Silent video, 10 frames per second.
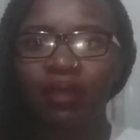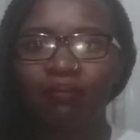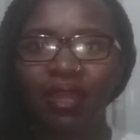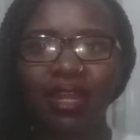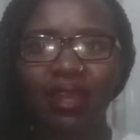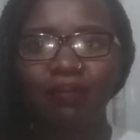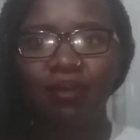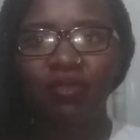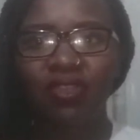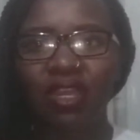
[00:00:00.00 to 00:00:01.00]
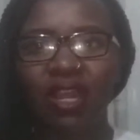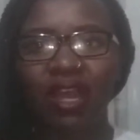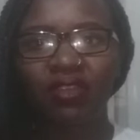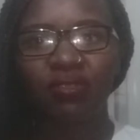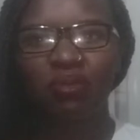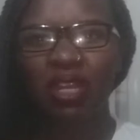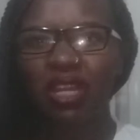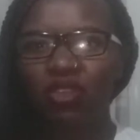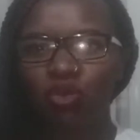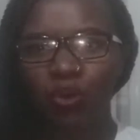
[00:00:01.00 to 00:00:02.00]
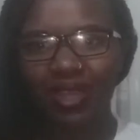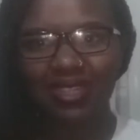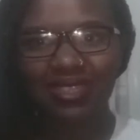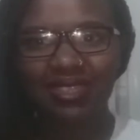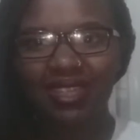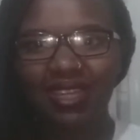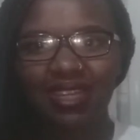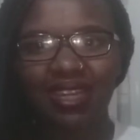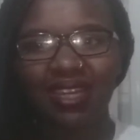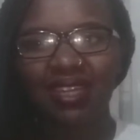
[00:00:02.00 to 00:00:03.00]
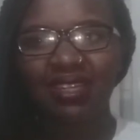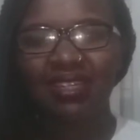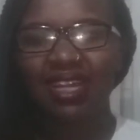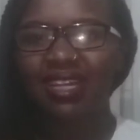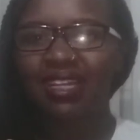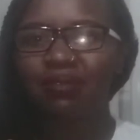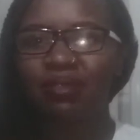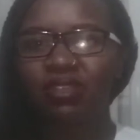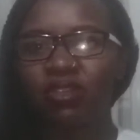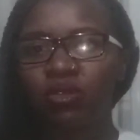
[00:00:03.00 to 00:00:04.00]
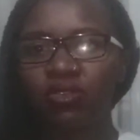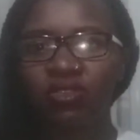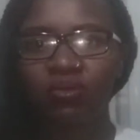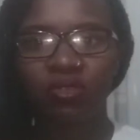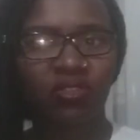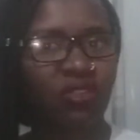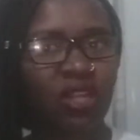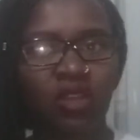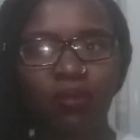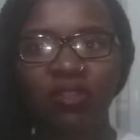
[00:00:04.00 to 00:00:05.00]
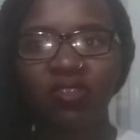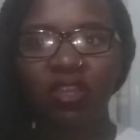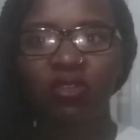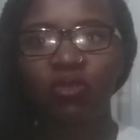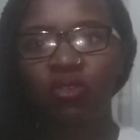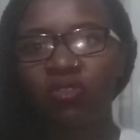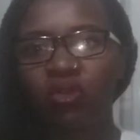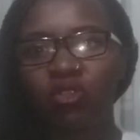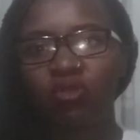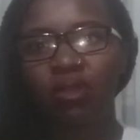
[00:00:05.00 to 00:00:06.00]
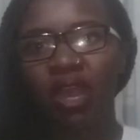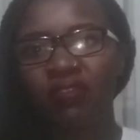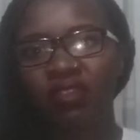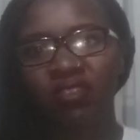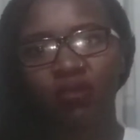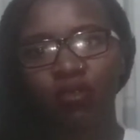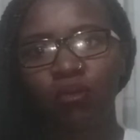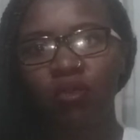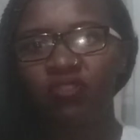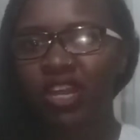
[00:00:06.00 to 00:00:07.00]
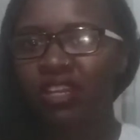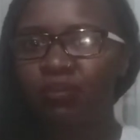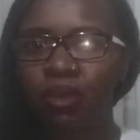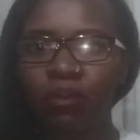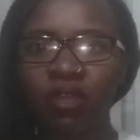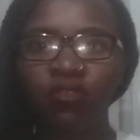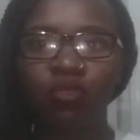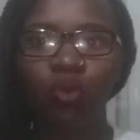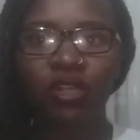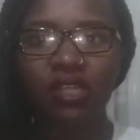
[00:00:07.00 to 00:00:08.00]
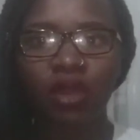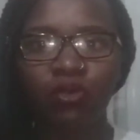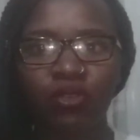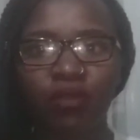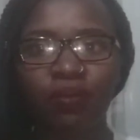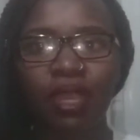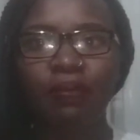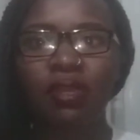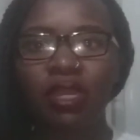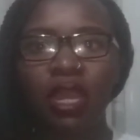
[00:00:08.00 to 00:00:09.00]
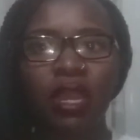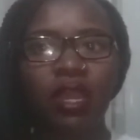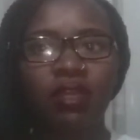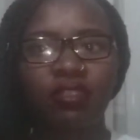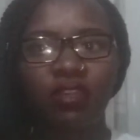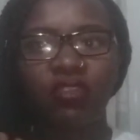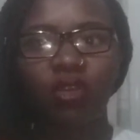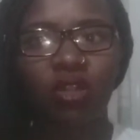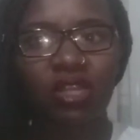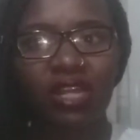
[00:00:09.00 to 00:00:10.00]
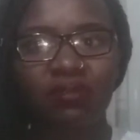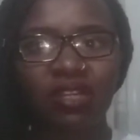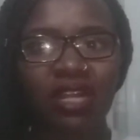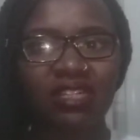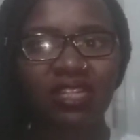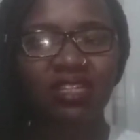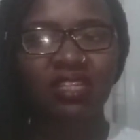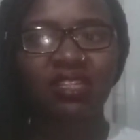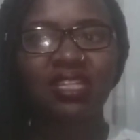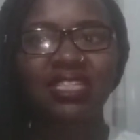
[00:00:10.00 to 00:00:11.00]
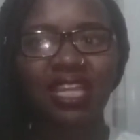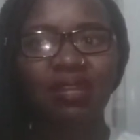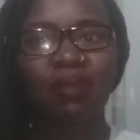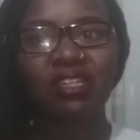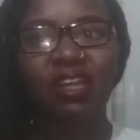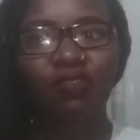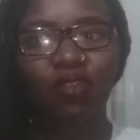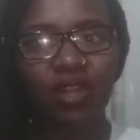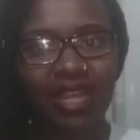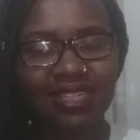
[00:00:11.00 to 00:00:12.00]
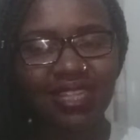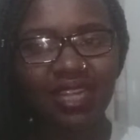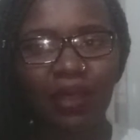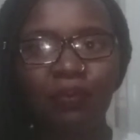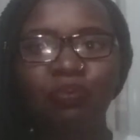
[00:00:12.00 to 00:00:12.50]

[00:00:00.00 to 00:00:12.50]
Mainly a baby's skin has mainly sweat and a little bit, it's still human skin, so it's going to be having some form of dirt. Maybe if you went out with a baby, there's all that dirt that the skin might have collected.